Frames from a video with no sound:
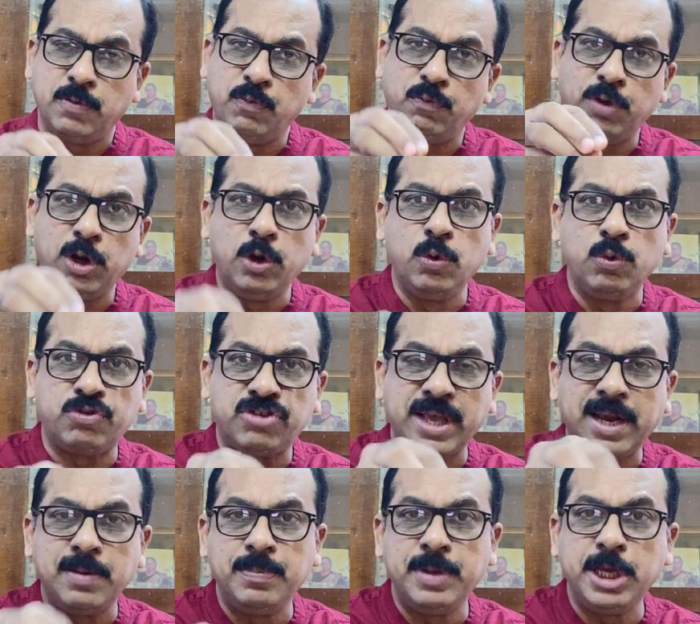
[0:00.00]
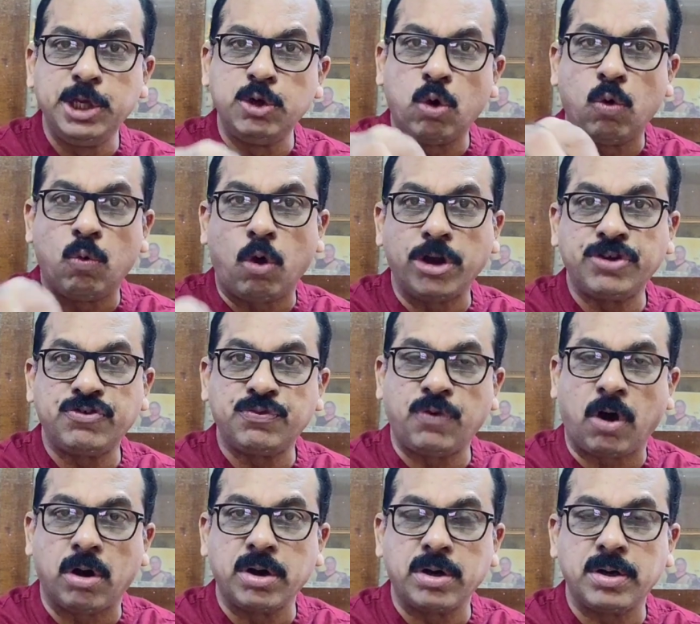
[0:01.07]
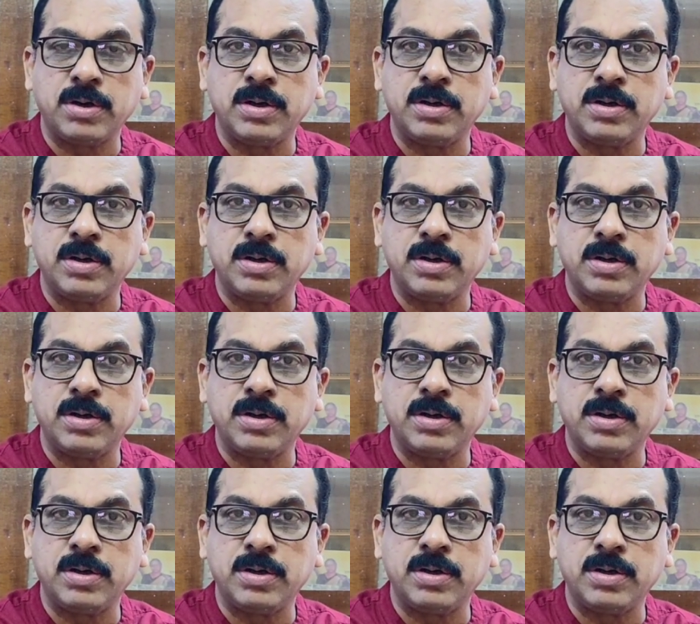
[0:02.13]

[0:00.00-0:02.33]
will you sell me your watch for